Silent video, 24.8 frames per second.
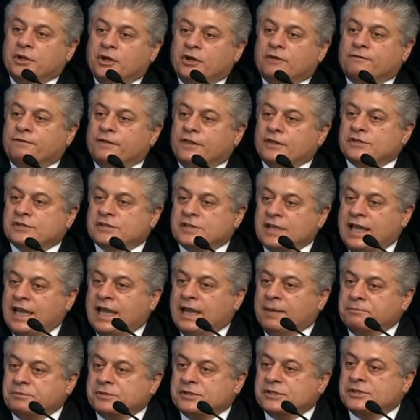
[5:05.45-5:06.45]
to look for the
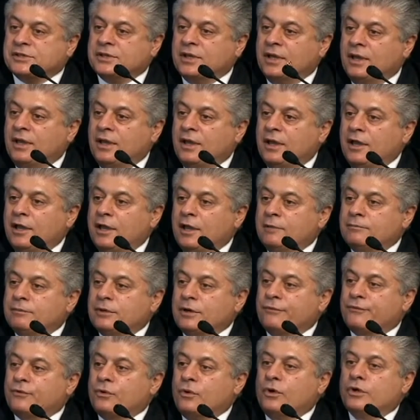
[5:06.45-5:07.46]
stamps.
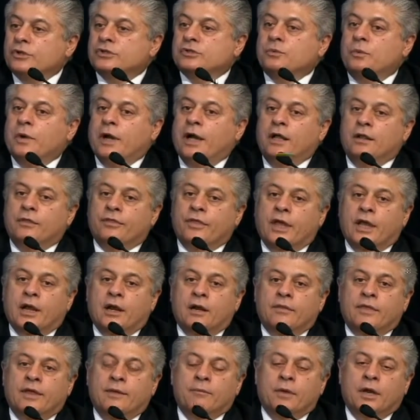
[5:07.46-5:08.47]
But of course, while
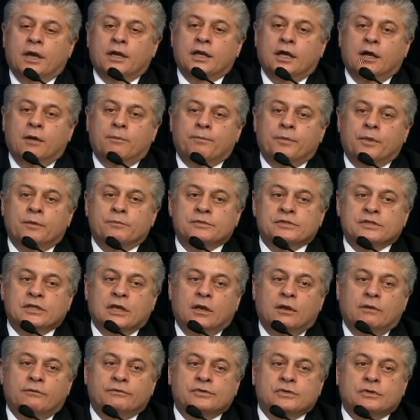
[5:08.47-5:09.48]
there, they might help
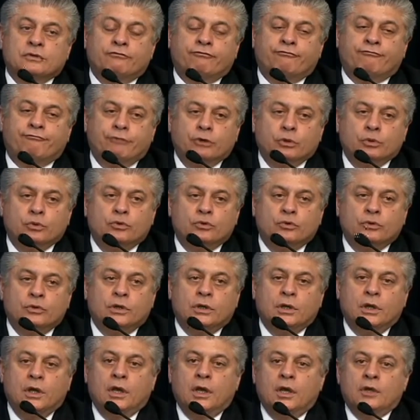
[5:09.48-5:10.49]
themselves to
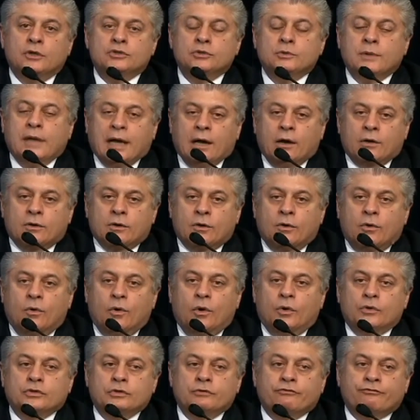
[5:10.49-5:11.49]
food, to
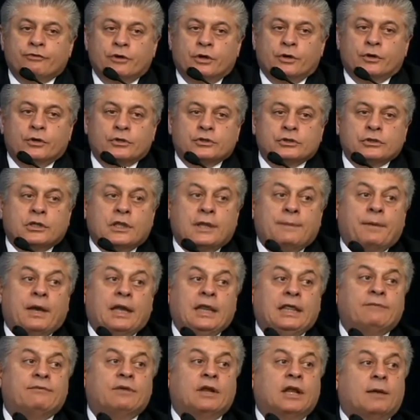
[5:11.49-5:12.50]
alcohol, to furniture. They
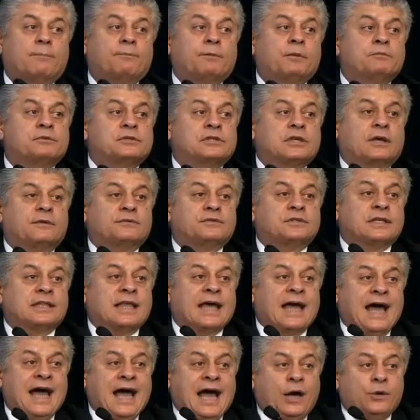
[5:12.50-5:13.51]
might even help themselves to
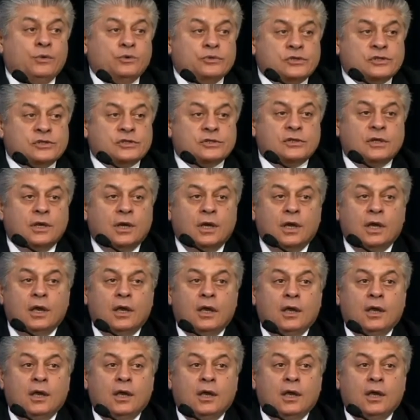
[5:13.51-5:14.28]
the house